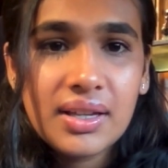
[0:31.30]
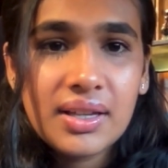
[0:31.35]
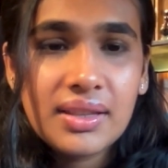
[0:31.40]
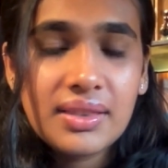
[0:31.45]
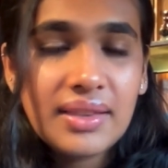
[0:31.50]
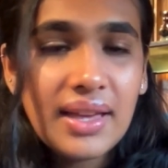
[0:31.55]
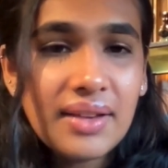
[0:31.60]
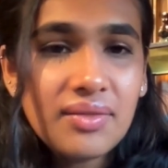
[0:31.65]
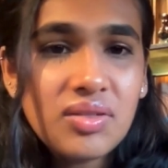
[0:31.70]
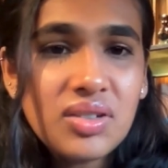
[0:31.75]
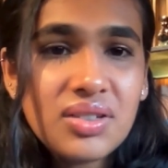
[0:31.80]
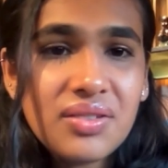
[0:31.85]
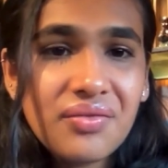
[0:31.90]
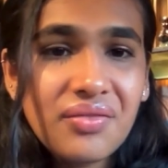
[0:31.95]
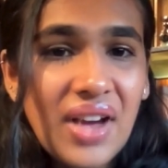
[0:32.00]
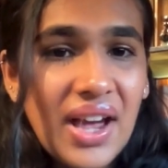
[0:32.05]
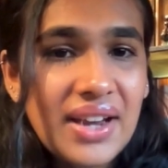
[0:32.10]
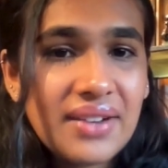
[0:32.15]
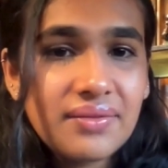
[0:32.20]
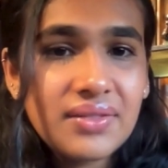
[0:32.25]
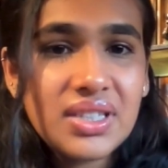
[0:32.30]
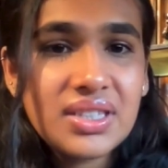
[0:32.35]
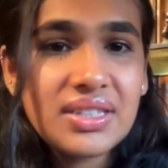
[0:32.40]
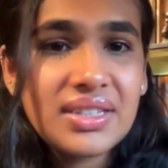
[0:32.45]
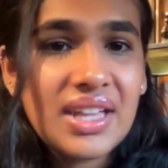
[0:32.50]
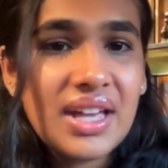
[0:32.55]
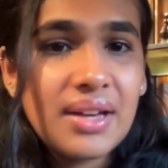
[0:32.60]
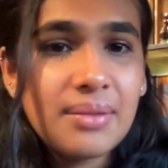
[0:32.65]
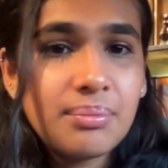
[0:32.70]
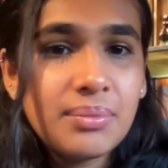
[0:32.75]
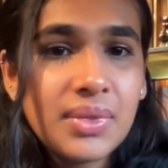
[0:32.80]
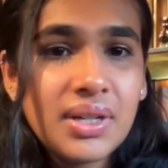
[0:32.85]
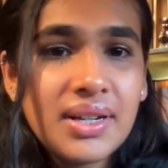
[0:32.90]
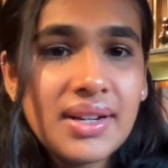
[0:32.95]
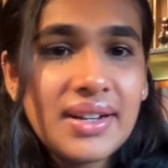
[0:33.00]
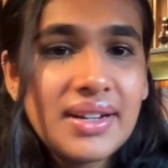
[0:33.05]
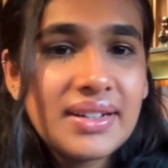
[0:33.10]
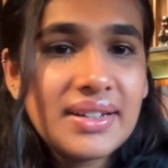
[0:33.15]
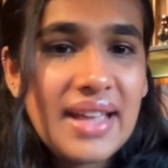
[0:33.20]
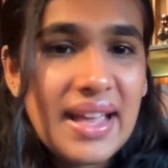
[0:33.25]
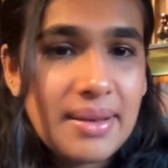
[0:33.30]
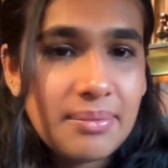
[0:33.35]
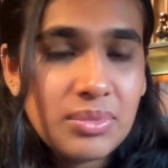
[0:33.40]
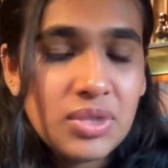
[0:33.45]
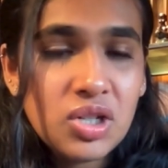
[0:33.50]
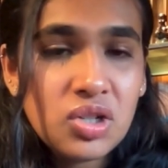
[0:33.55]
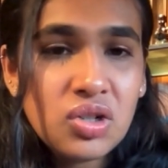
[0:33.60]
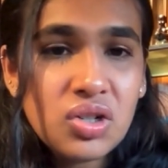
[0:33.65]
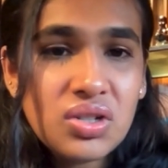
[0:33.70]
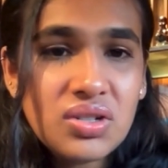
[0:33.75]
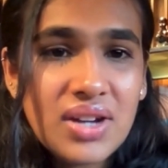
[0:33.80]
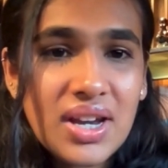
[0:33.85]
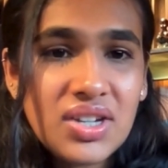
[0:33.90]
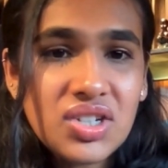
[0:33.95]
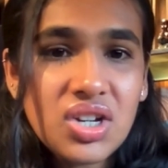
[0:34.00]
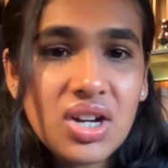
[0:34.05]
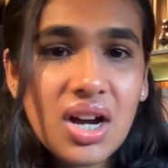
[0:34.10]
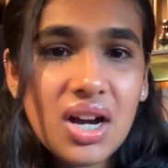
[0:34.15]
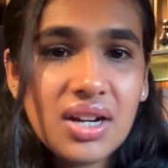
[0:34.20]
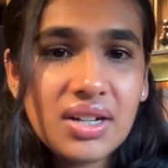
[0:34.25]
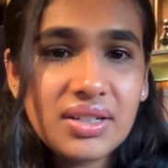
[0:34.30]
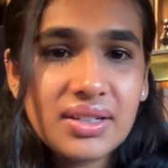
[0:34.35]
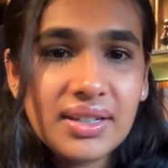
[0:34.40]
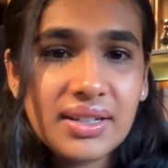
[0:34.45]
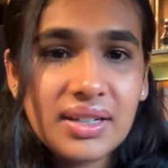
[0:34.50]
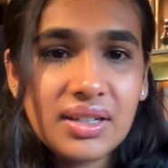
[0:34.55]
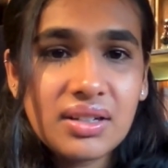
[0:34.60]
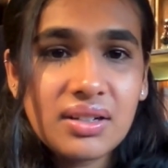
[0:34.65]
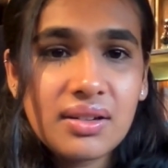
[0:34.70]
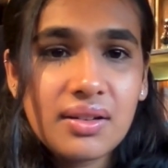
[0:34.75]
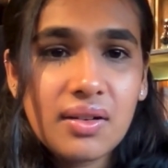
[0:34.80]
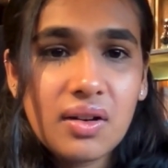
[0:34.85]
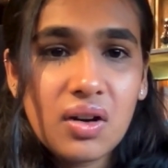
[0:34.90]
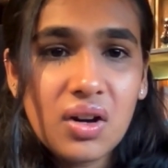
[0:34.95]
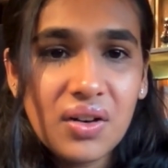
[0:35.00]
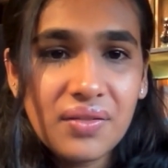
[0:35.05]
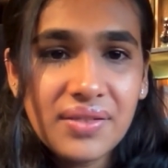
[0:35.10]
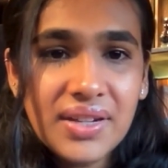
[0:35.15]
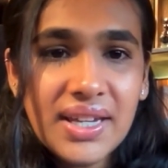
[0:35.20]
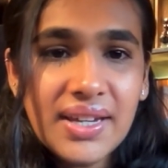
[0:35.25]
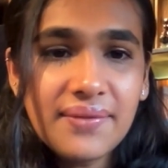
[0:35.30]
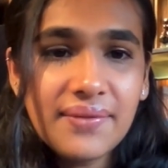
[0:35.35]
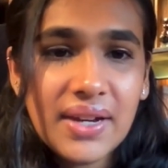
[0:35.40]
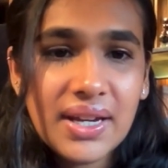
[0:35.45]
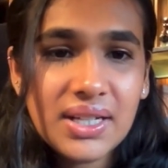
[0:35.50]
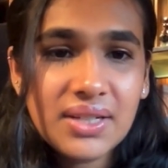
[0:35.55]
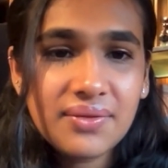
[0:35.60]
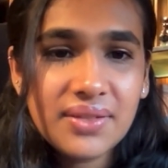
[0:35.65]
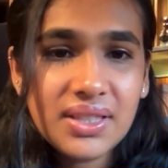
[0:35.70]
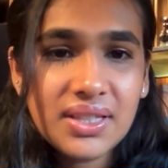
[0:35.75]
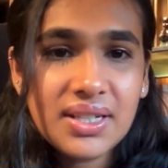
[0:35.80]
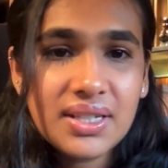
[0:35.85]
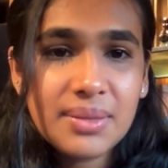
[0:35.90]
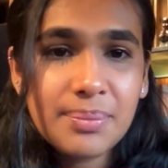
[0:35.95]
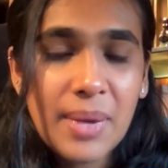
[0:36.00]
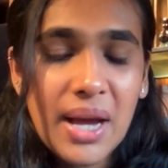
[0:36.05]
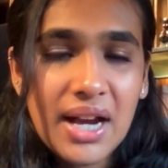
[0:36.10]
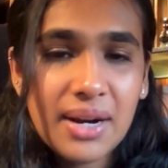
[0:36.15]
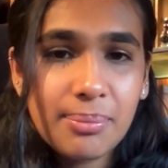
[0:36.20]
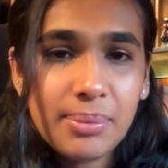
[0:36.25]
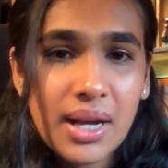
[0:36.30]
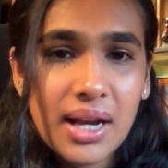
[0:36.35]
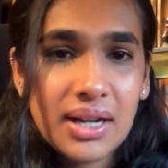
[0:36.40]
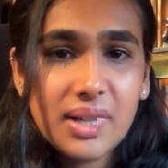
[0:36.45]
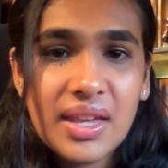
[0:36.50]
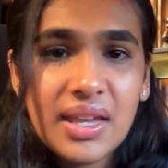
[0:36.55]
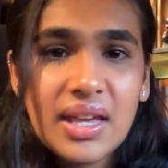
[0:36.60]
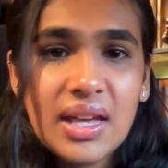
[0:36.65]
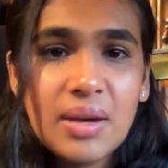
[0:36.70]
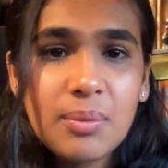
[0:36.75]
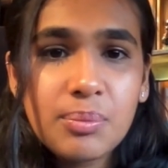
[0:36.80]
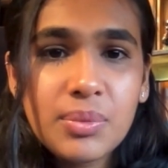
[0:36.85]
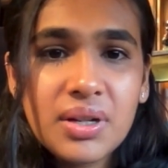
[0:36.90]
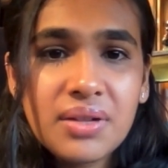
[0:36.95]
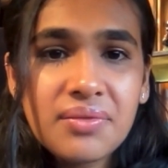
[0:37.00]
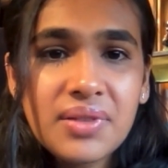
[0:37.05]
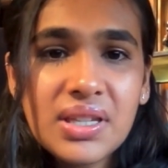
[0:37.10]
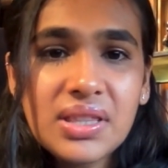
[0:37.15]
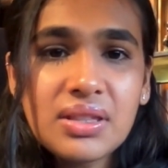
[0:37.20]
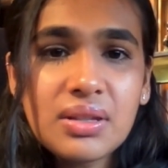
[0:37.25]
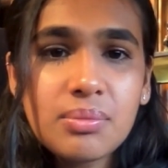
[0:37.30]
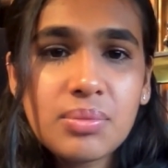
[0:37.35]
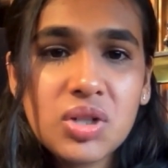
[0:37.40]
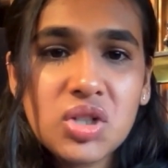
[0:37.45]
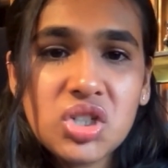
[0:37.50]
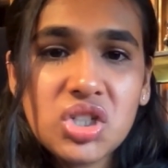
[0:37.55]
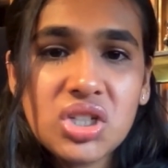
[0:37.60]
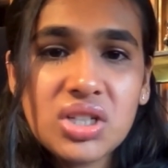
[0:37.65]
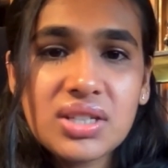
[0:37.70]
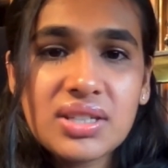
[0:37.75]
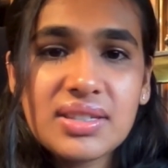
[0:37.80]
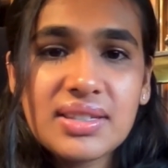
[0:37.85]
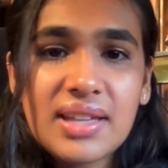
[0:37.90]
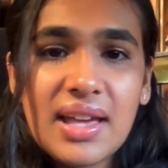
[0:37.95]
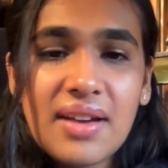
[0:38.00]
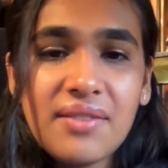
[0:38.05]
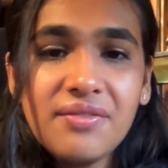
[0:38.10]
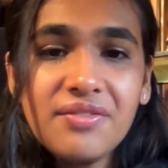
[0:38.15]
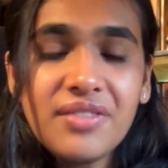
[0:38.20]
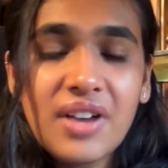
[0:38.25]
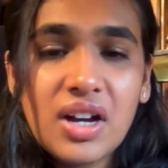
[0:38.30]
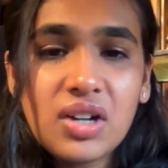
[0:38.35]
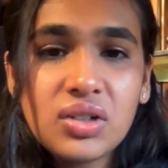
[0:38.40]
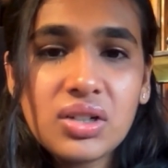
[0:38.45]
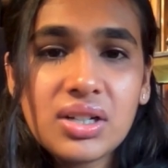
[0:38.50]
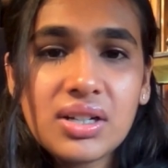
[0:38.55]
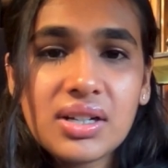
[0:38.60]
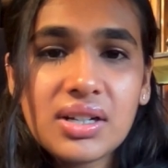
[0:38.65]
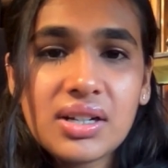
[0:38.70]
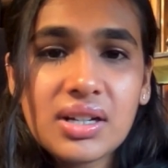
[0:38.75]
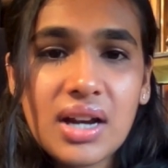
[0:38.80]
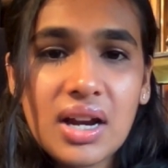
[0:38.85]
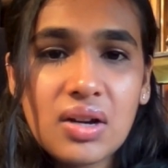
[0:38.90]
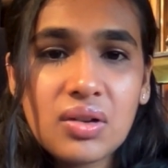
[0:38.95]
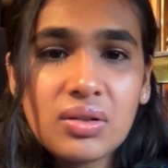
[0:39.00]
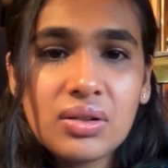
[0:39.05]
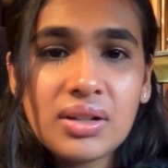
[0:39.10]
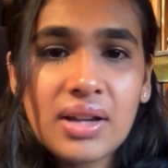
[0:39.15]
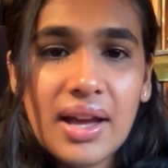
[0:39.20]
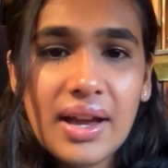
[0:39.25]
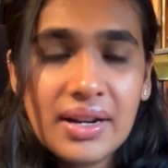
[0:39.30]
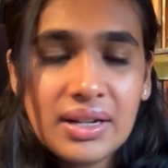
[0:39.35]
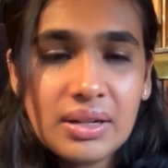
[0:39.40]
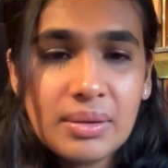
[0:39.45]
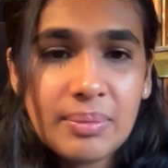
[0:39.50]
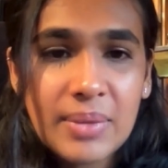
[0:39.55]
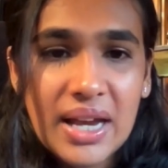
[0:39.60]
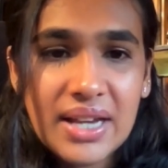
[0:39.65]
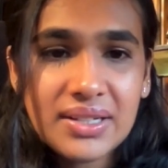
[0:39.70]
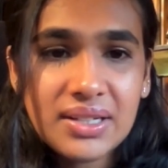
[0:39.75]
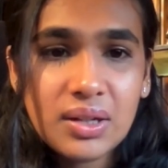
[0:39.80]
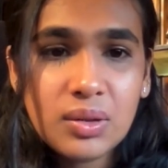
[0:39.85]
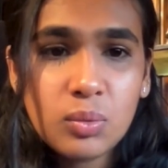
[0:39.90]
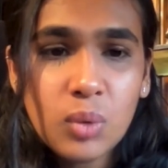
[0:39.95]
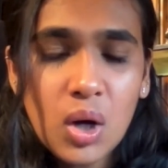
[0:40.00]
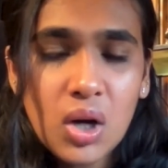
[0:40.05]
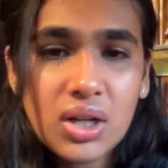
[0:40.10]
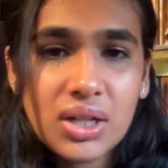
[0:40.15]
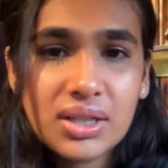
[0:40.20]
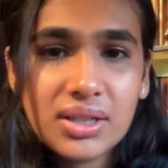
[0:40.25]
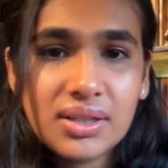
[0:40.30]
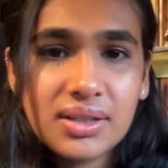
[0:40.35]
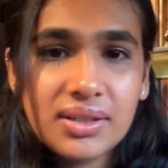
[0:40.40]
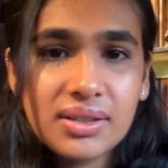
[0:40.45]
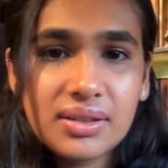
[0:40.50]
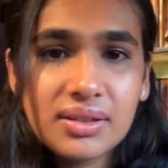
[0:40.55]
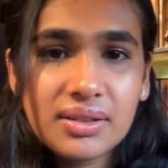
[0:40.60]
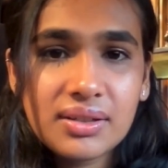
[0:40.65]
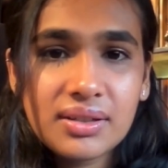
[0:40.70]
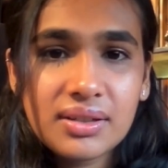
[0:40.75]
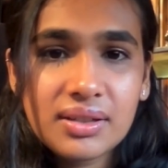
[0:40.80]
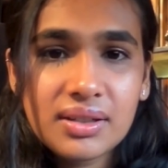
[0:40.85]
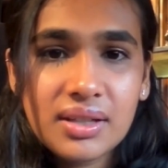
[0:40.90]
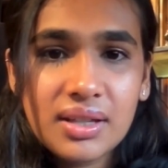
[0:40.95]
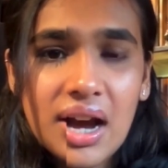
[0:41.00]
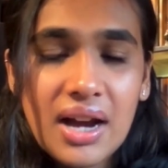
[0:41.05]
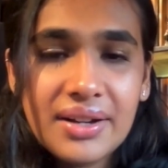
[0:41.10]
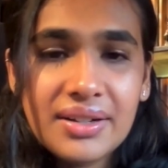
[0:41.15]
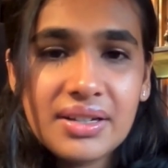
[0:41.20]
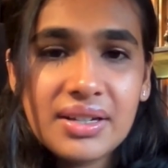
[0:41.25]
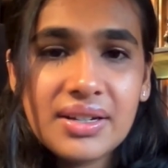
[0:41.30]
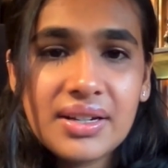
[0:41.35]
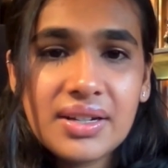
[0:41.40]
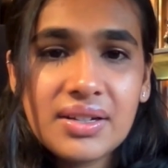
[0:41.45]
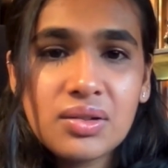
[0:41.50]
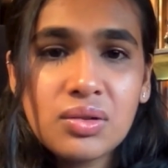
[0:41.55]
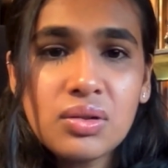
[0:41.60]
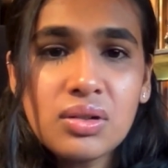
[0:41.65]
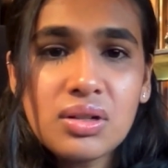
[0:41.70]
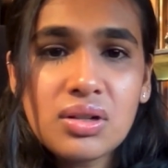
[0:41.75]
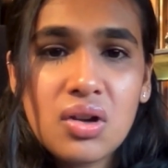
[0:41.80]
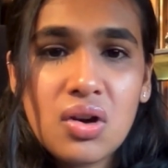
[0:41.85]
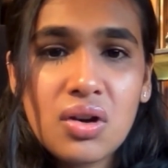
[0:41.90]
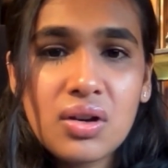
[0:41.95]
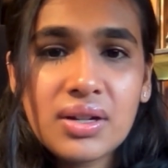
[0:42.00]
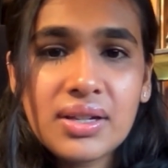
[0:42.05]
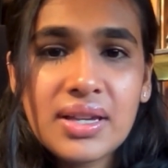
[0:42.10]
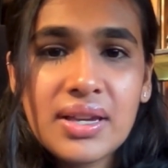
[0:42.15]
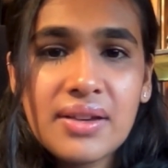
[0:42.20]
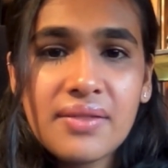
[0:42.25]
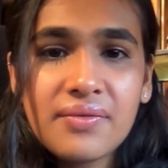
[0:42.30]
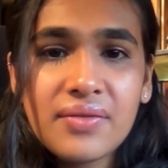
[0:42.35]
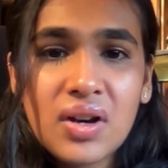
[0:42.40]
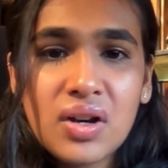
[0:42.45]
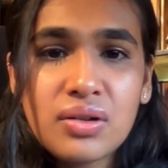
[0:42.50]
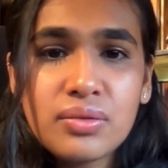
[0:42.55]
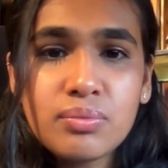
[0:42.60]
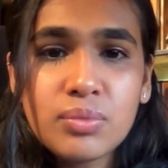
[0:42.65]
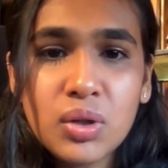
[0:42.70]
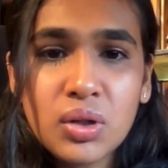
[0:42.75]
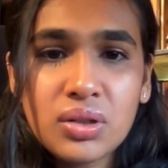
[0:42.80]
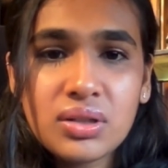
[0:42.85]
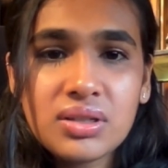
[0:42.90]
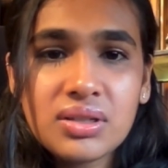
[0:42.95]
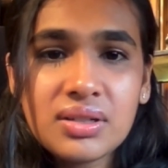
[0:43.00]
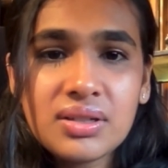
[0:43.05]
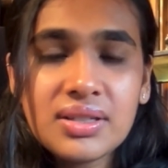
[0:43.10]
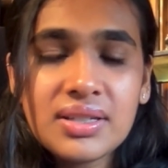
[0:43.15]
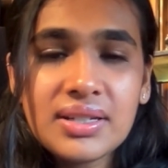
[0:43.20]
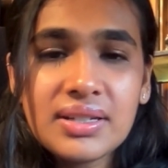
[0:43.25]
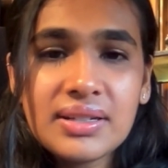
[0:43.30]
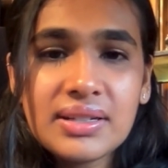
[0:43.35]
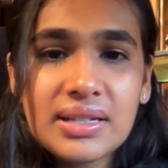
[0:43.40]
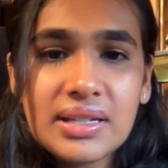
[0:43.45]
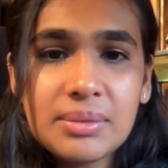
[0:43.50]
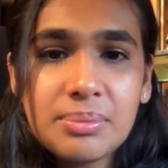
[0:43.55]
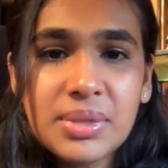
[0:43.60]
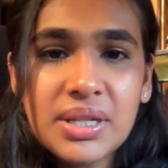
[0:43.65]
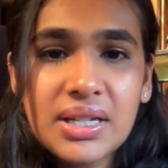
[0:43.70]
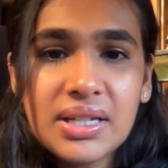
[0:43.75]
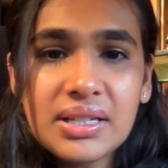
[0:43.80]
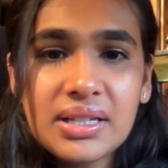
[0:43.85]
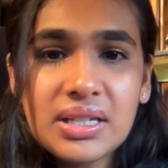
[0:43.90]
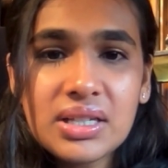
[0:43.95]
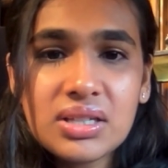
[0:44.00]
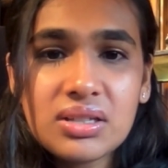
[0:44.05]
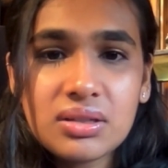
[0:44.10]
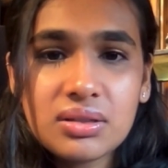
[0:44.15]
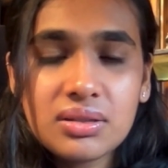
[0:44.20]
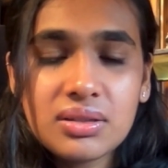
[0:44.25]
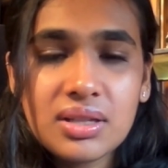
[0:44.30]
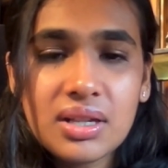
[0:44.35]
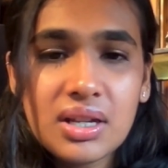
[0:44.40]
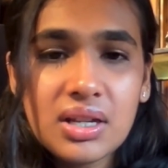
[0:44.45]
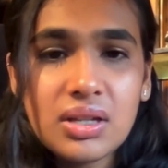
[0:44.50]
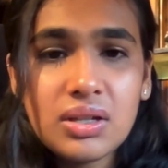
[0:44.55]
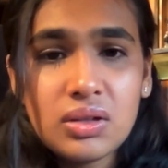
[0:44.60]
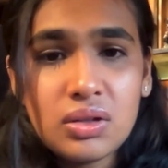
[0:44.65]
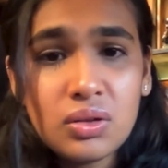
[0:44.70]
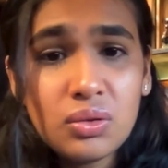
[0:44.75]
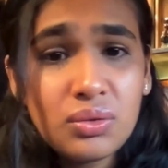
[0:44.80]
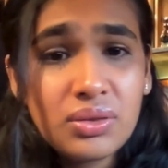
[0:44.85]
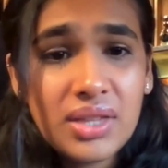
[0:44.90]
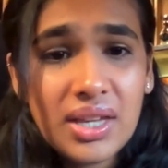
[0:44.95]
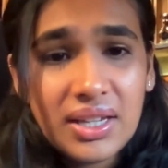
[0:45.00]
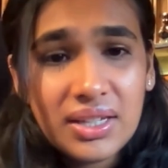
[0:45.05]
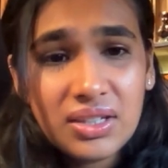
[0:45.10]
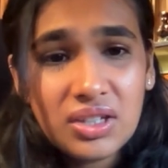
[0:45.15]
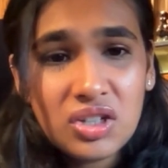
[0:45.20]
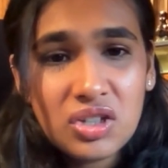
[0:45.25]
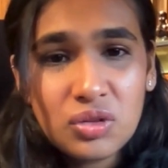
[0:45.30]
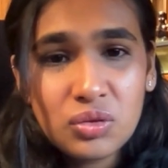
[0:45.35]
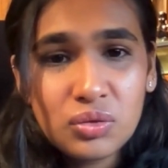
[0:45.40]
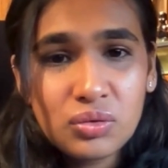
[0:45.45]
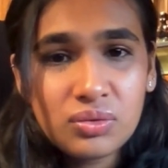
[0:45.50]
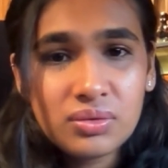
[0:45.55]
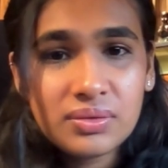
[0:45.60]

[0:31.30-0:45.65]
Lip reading: That was fine with Sam. Time to go treasure hunting. Off he went with his backpack. Between the bushes, Sam found a crown and a magic wand. Under an old log, he found monsters and creepy creatures. No thank you.